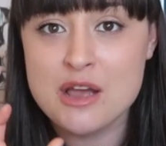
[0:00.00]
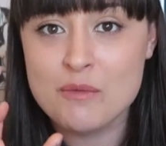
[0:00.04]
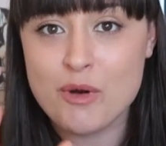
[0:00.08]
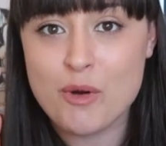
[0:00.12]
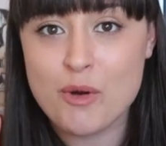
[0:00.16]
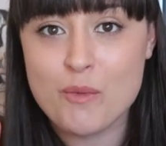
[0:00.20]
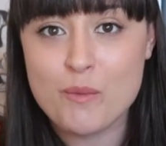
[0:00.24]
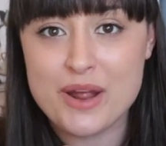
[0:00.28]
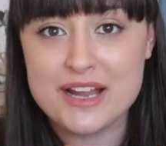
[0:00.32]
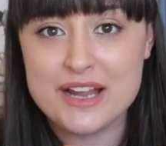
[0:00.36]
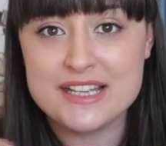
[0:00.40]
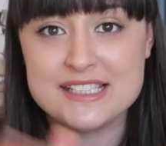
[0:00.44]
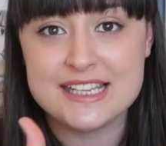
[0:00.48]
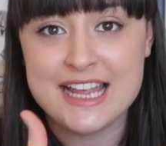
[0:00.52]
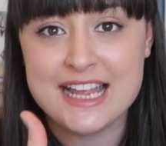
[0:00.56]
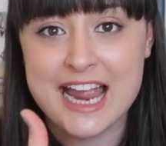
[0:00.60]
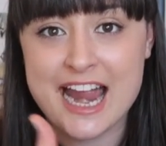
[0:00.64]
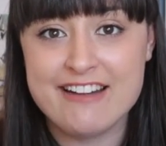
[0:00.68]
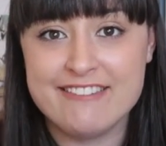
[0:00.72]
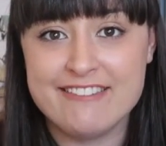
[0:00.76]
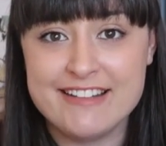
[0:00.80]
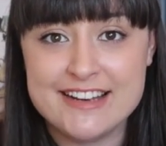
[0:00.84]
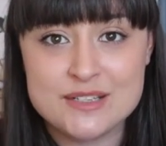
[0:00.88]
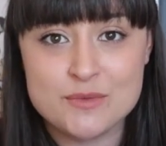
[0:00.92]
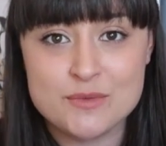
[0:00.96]
One way it's a
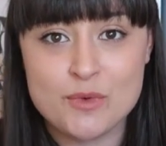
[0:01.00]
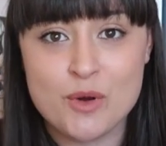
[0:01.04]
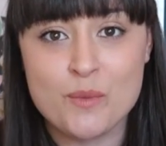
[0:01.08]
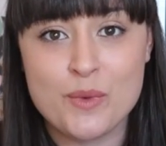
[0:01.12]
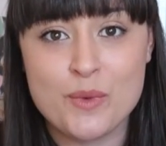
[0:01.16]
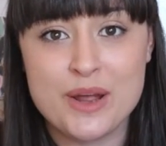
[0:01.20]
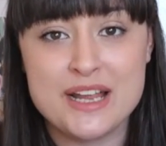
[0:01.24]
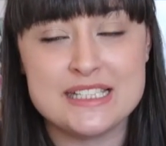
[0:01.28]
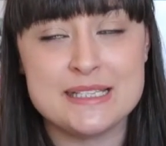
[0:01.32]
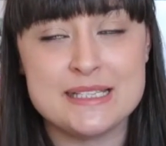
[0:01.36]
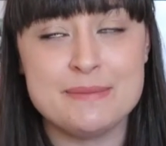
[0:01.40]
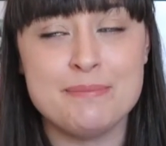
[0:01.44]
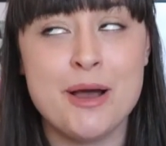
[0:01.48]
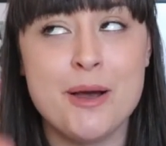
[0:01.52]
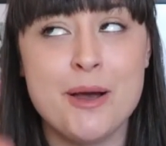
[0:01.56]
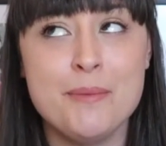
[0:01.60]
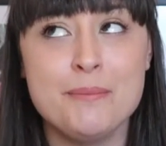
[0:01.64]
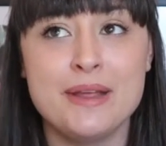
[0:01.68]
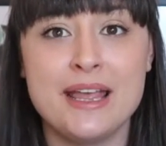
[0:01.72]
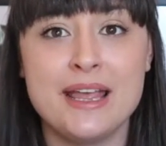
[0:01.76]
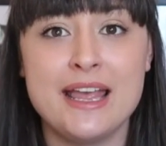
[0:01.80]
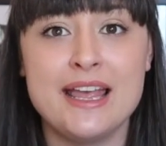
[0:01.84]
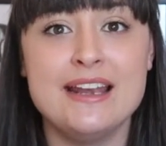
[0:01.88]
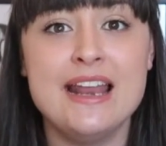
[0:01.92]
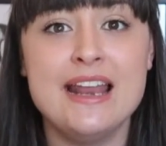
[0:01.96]
carriage, one way it's a
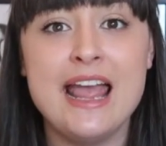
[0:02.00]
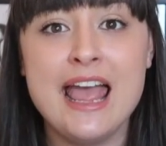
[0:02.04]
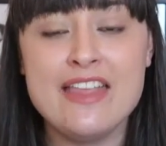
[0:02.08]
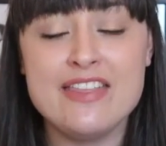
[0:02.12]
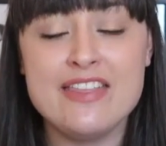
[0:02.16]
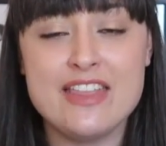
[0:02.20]
pumpkin.